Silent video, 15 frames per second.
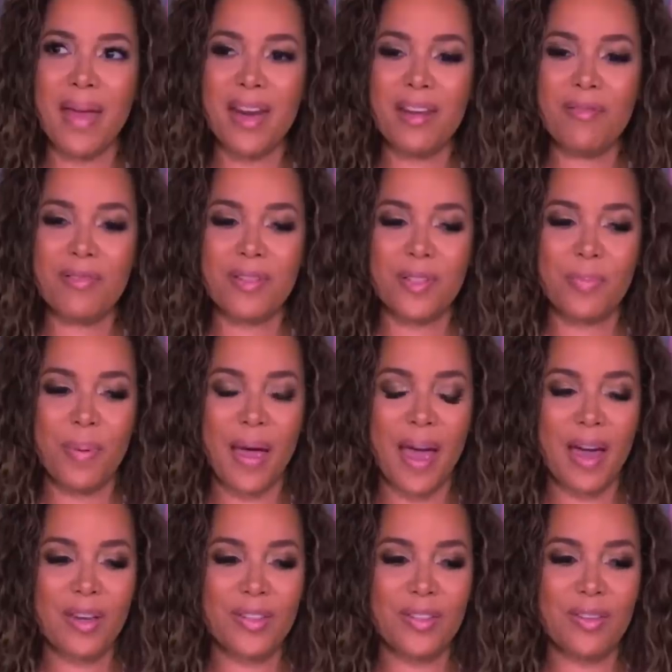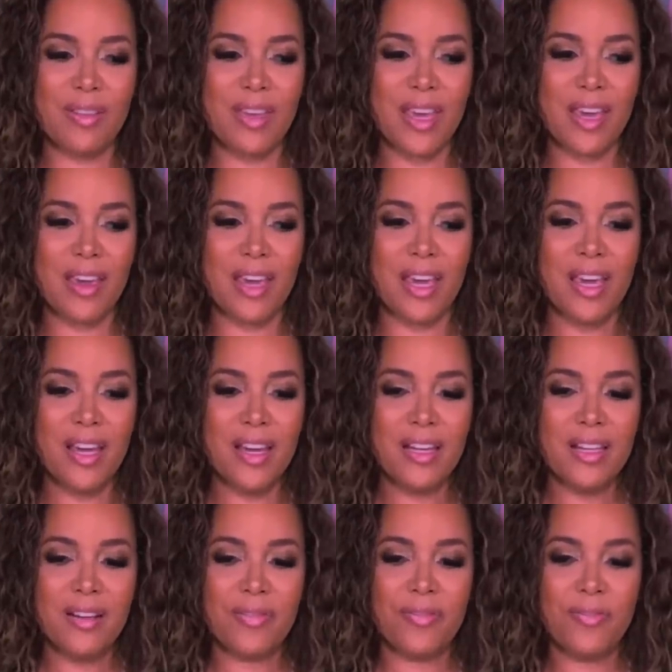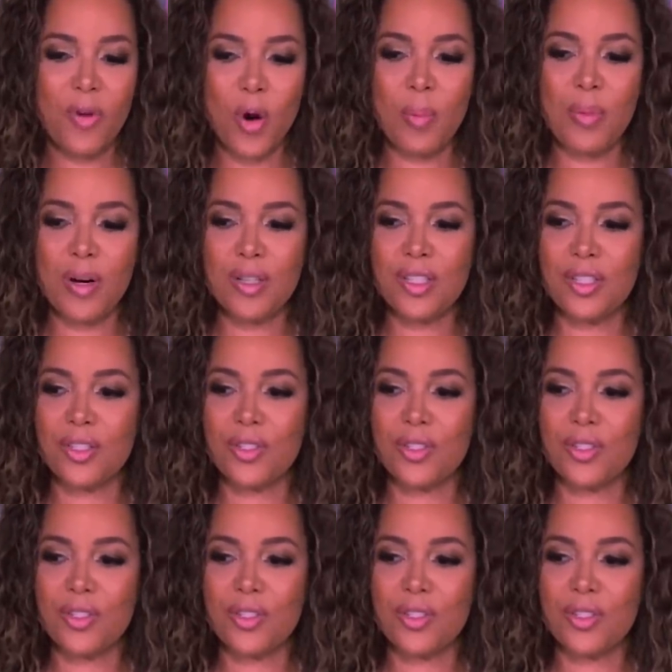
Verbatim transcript: In many respects, the former